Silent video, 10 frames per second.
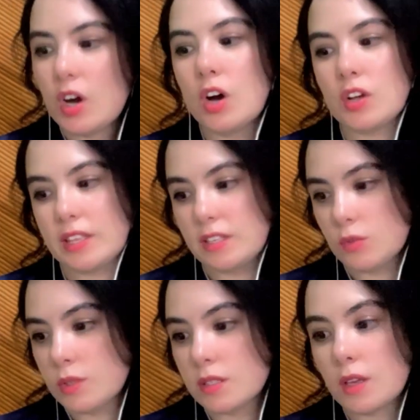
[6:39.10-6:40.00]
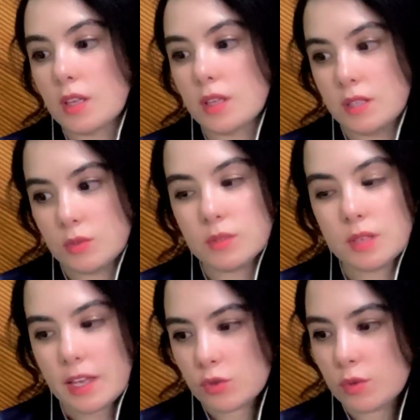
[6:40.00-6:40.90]
Okay, this one's
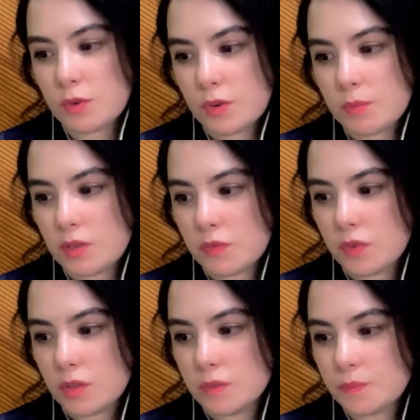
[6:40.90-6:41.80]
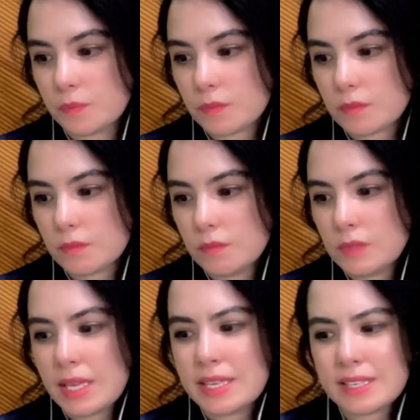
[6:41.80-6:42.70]
actually very beautiful.
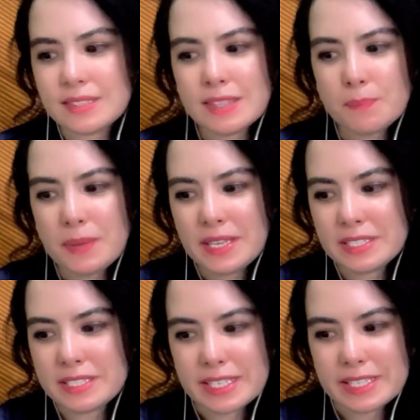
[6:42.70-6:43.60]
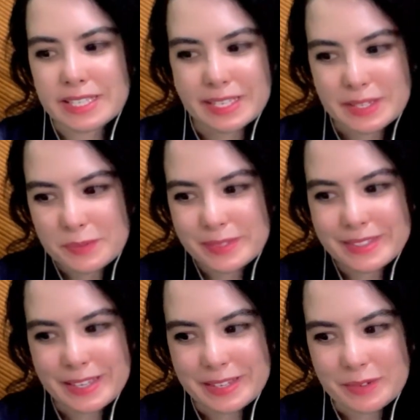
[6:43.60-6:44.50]
I can see the painting, like it was
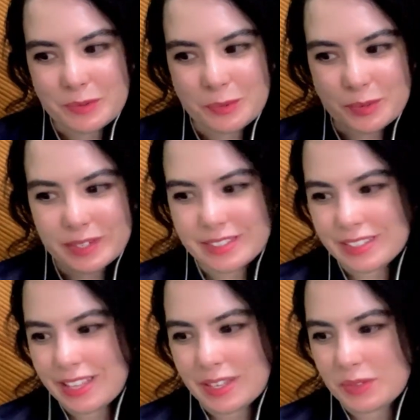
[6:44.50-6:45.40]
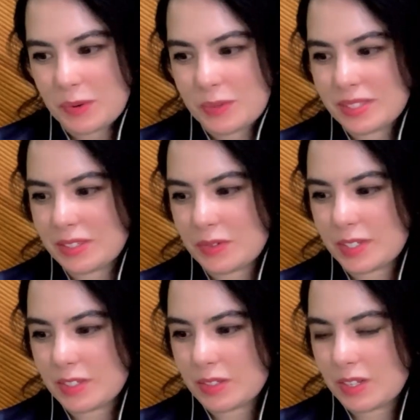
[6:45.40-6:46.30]
like orange, like that wasn't the
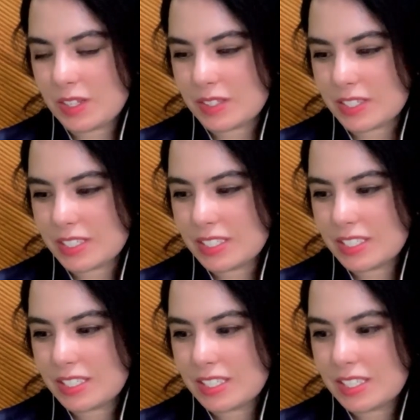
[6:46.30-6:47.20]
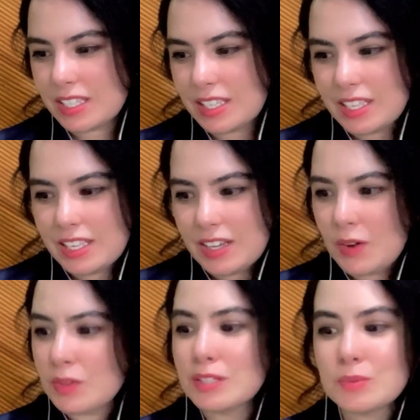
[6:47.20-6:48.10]
original color.
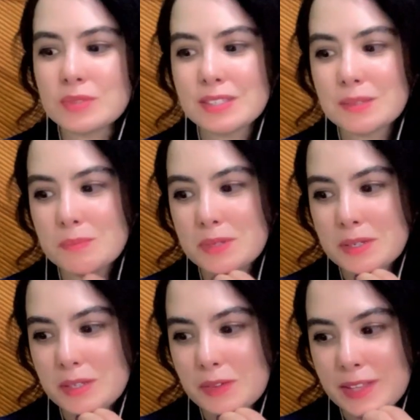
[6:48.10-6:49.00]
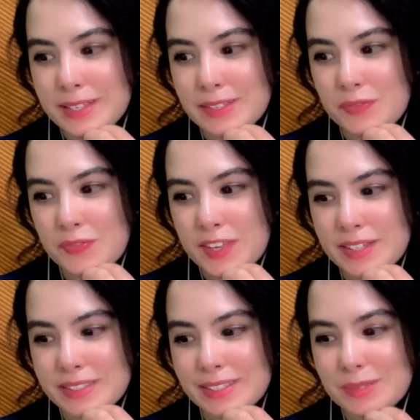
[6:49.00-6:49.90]
Oh, this one's in the middle of like the
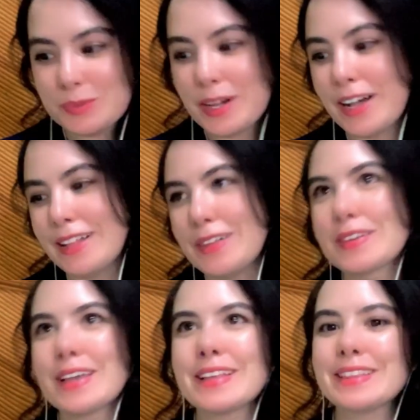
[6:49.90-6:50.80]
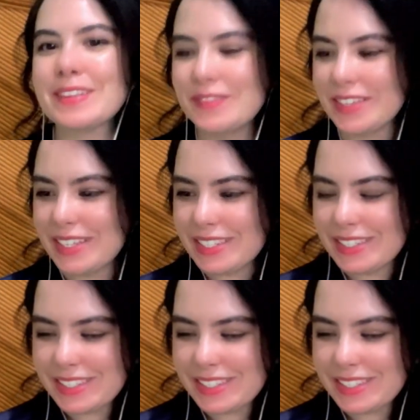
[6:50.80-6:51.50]
field as well. Okay, love it.